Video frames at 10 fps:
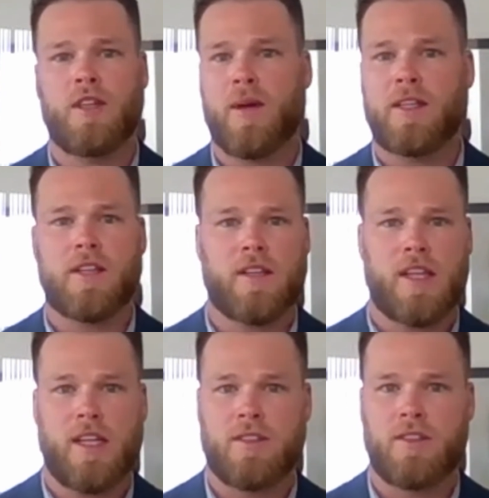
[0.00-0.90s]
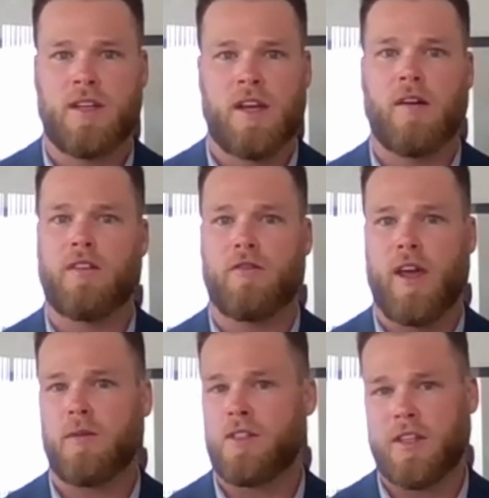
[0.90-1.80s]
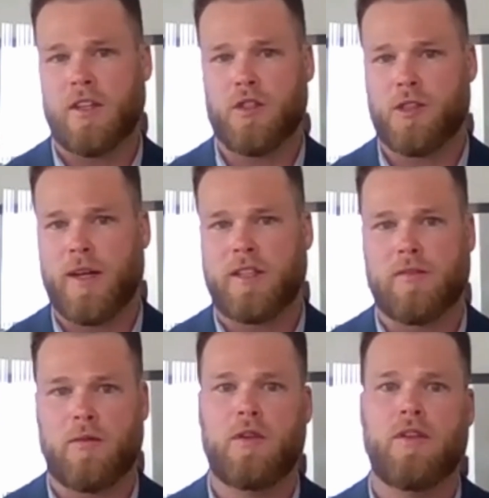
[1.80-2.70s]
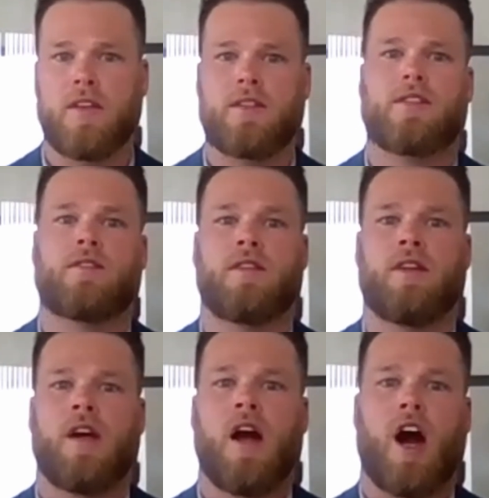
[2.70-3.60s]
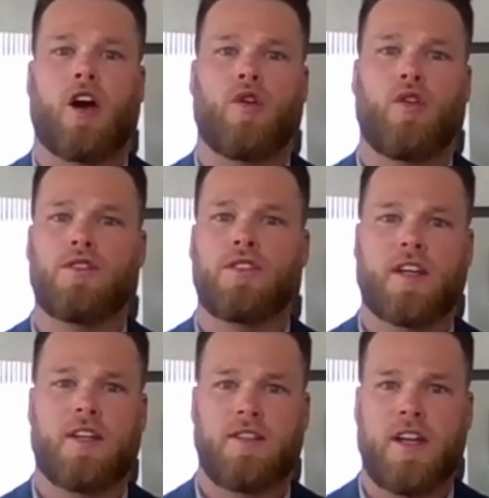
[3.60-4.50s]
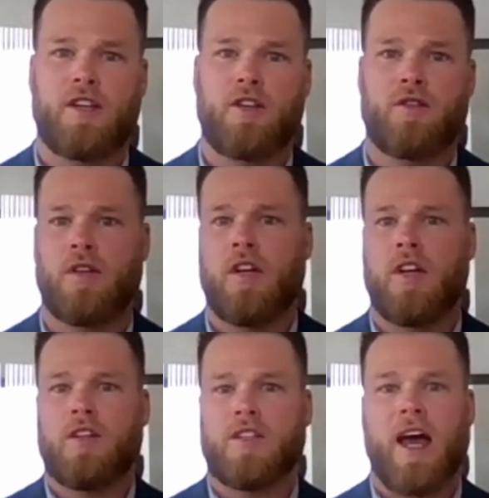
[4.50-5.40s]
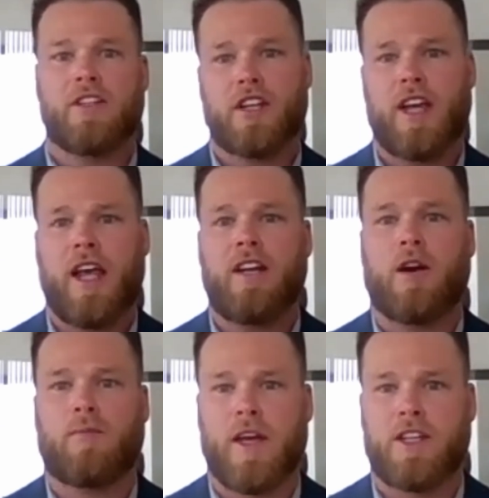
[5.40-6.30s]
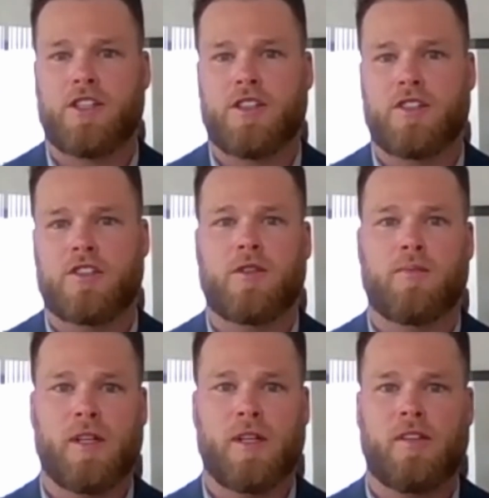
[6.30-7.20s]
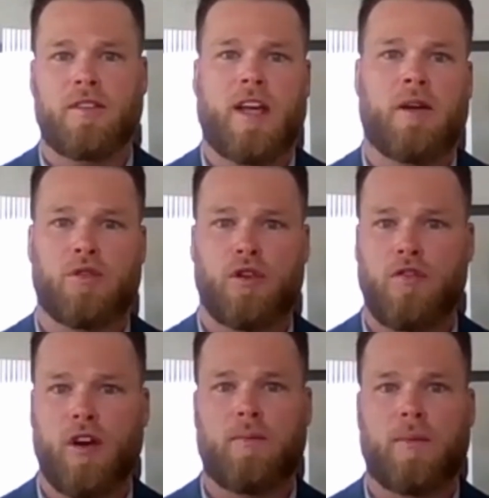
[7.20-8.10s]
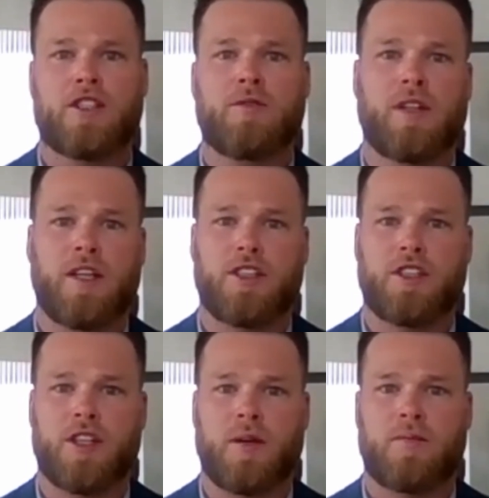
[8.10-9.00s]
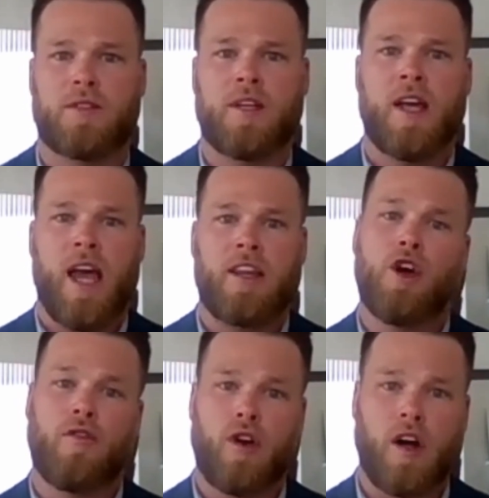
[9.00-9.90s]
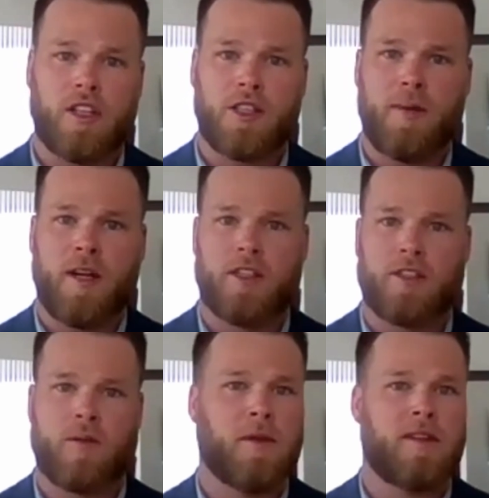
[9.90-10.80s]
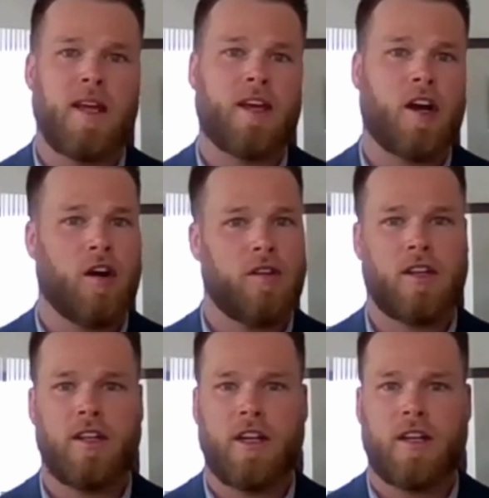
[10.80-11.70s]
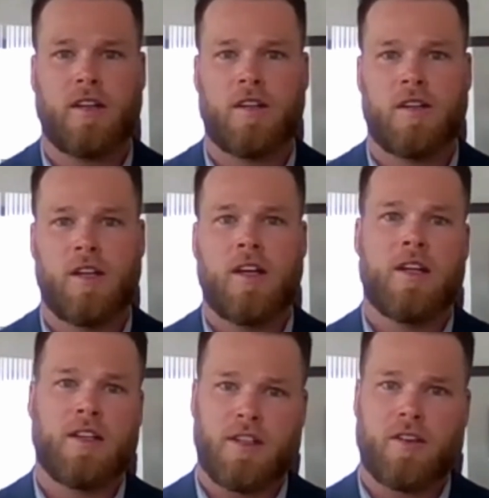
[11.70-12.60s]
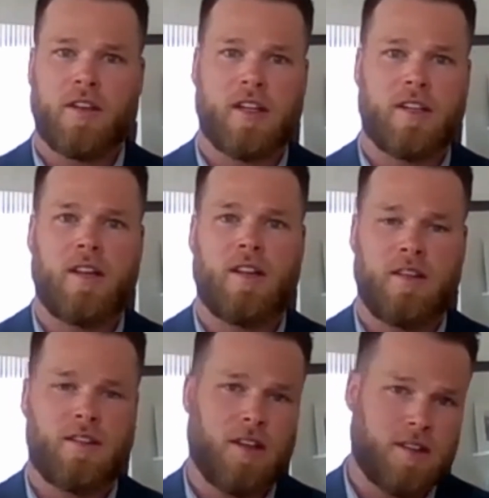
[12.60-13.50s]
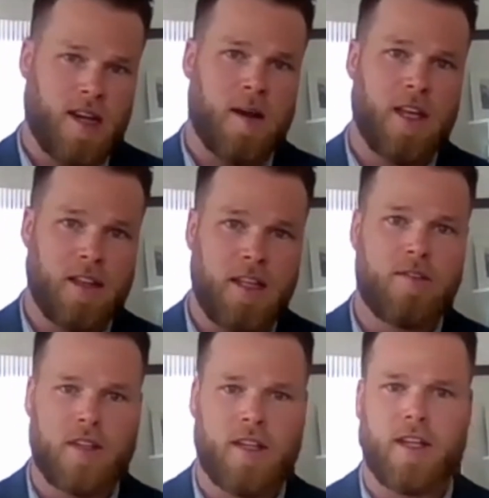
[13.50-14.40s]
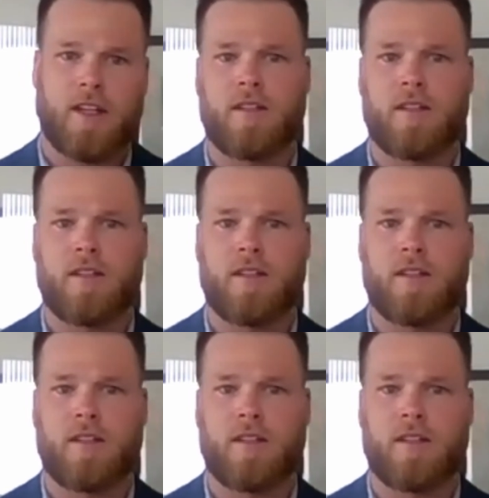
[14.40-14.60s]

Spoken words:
the basic needs of the families in their respective communities. Our goal is to continue to educate our patients, to build and improve our patient relationships and the overall experience from the day they call the clinic until the time they leave the clinic.